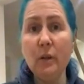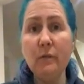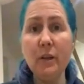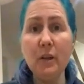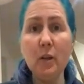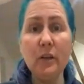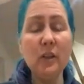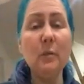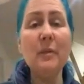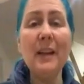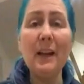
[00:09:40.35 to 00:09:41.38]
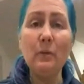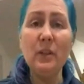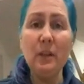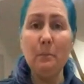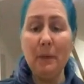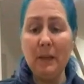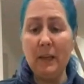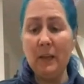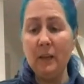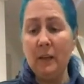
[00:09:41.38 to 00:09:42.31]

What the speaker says: really nicely without it being